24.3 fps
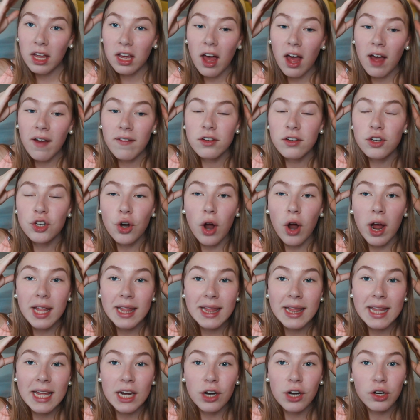Like, I've tried
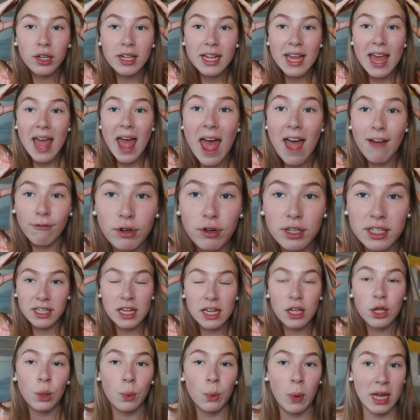literally every
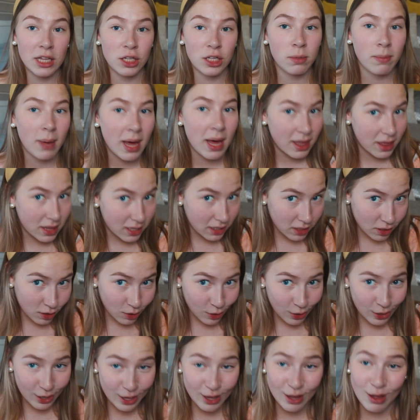single way to make this
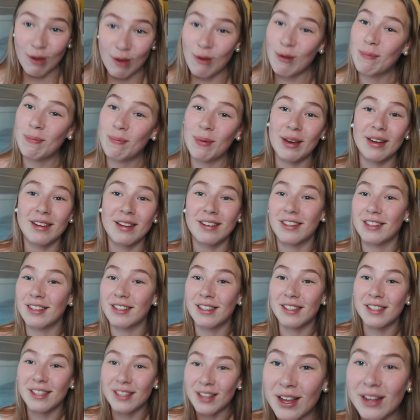look cute, but it
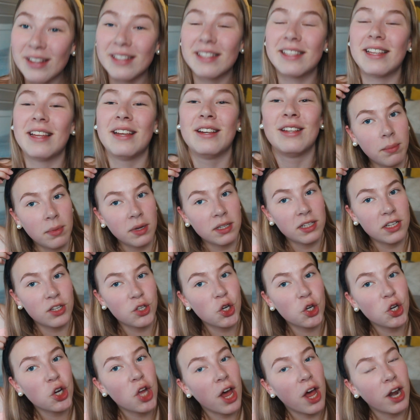just doesn't. My
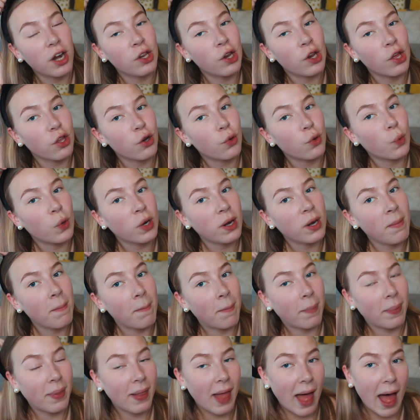sister got another one in
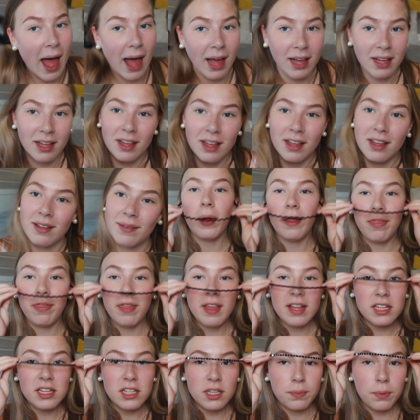black. But
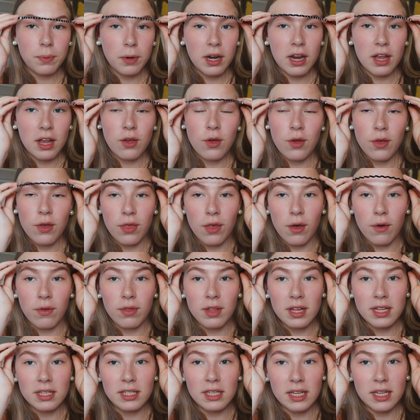this is pretty cute though.
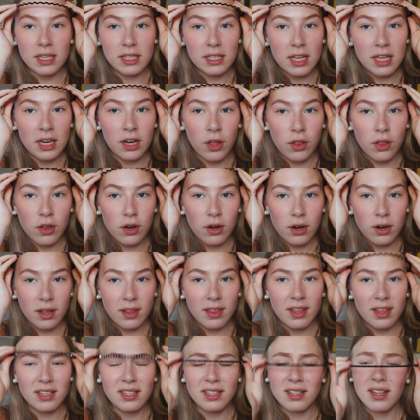This is another,
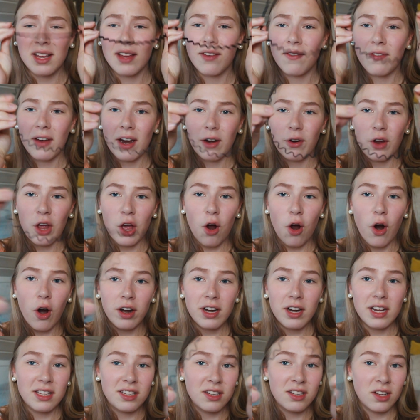this is like very
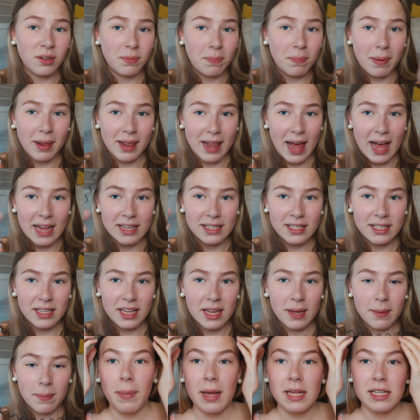hard. It's not
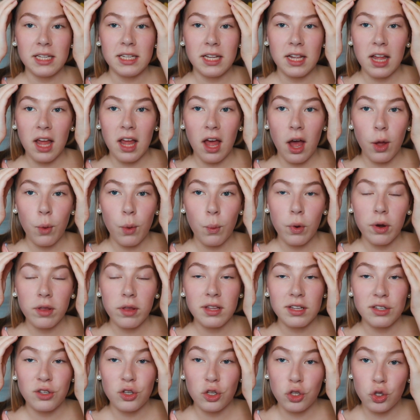plastic. Basically, I wore
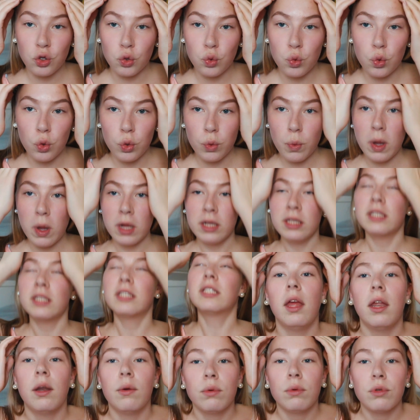this to school
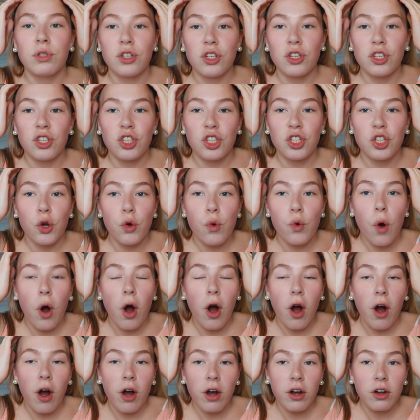once and it was just so
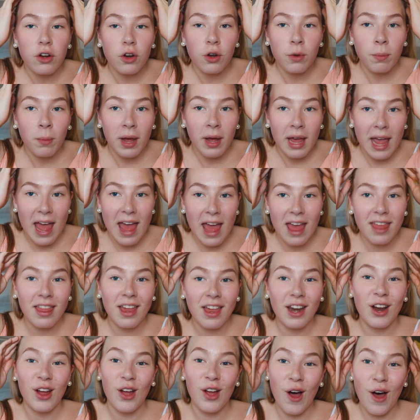hard on my head
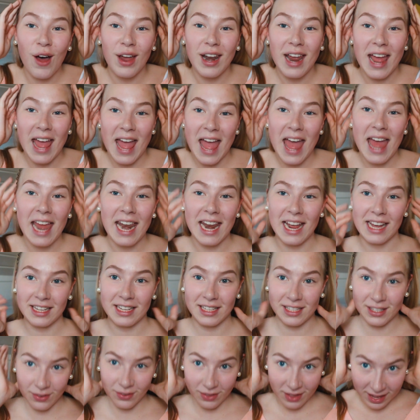that I got a
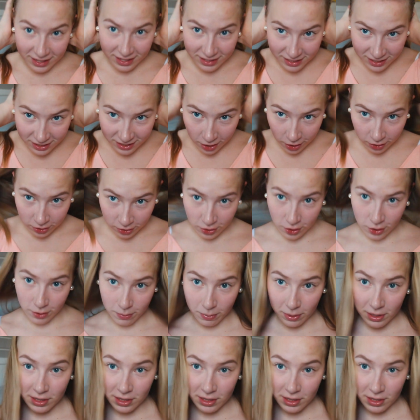headache. So that's not good.